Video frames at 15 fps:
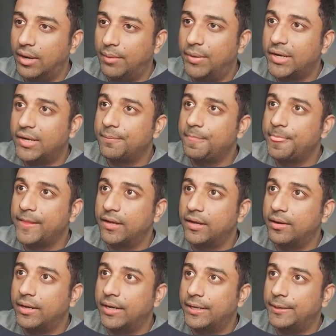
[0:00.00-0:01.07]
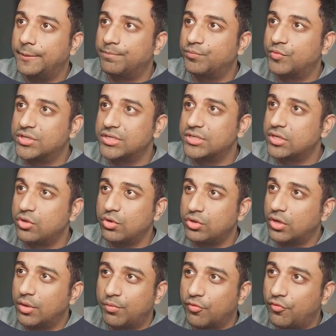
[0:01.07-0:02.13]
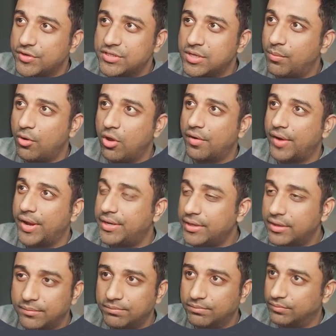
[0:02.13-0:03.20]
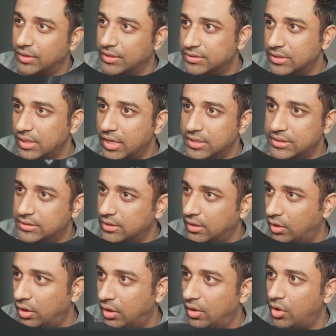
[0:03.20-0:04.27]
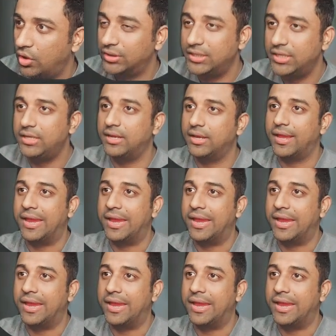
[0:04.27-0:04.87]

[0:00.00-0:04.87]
But this is you're a professional blog writer. This is all the